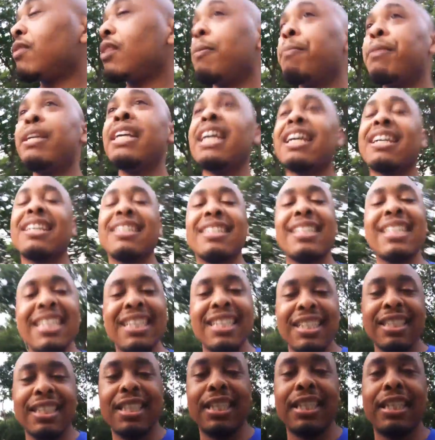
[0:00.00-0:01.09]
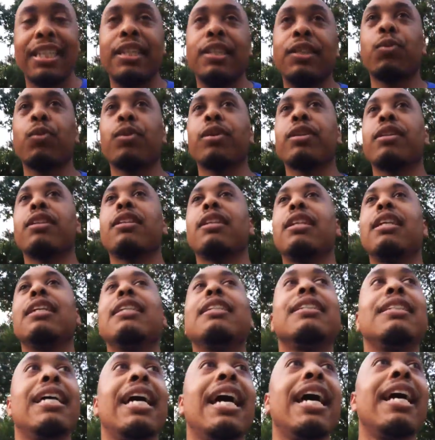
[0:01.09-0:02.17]
But yeah, consistency is one of the
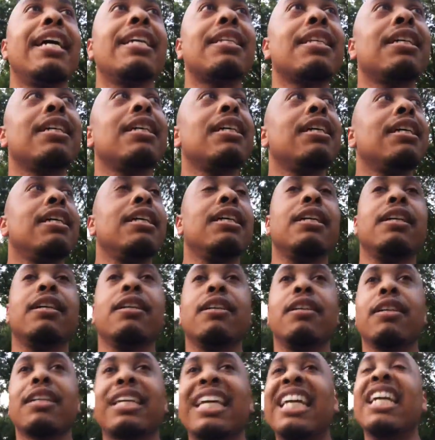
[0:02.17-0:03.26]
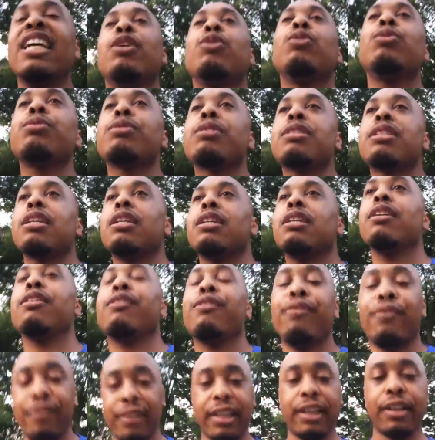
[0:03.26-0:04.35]
things that kills
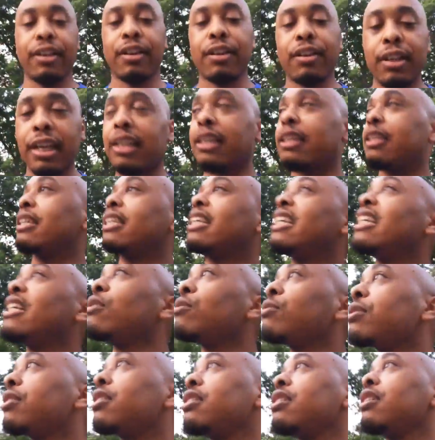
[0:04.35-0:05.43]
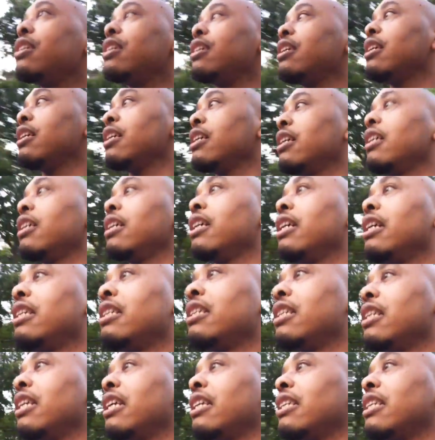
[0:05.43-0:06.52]
fear. Okay, it kills.
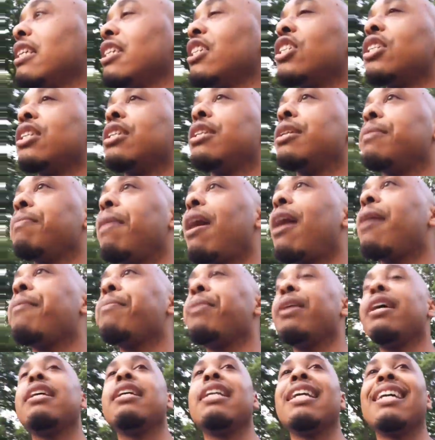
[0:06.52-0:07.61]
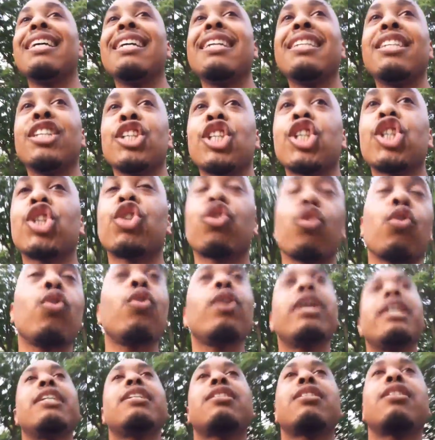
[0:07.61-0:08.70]
In my opinion, it
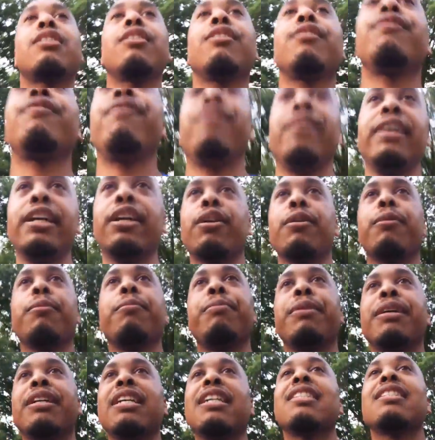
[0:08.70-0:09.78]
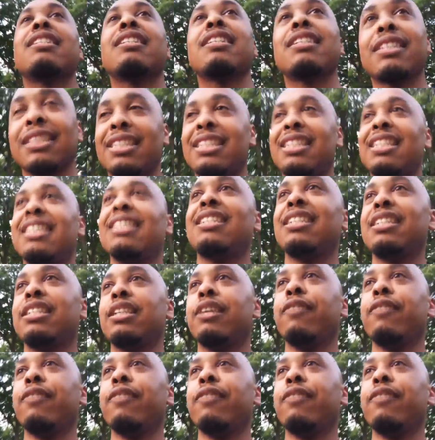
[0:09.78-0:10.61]
destroys fear because of the consistency.